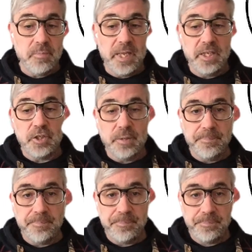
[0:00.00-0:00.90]
And then, of
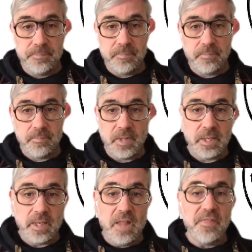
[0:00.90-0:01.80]
course, the artifact is
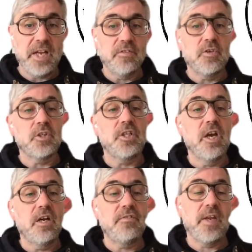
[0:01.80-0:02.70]
the service or
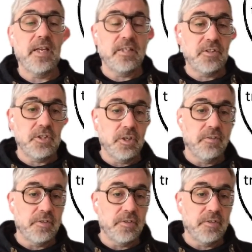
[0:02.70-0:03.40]
product that you make.